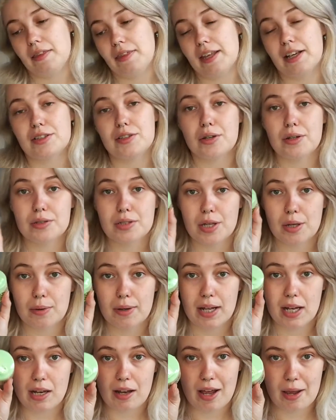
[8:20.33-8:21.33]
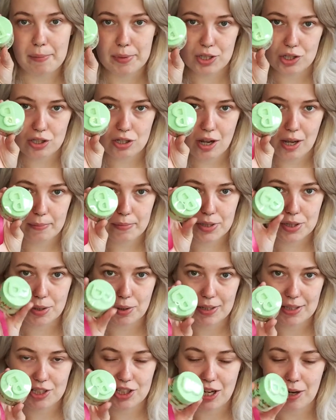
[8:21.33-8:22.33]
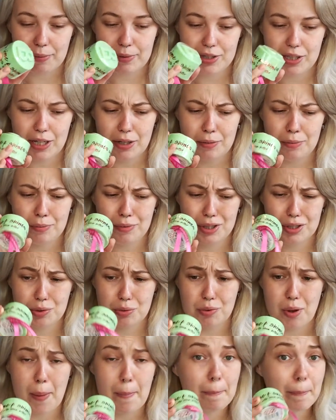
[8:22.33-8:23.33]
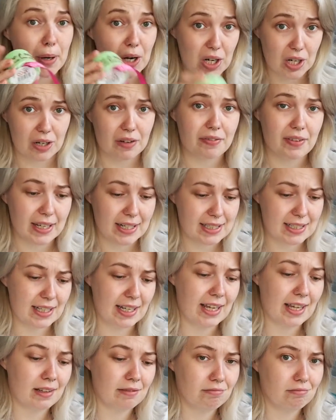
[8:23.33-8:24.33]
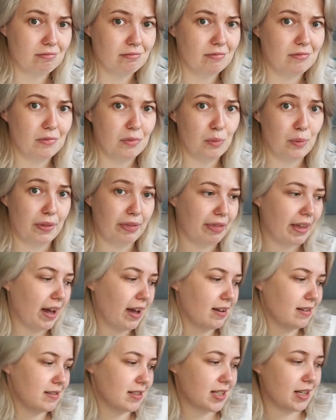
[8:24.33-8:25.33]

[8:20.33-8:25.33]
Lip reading: There's also Lime and Shine Solid Shower Gel, which will go perfectly with that.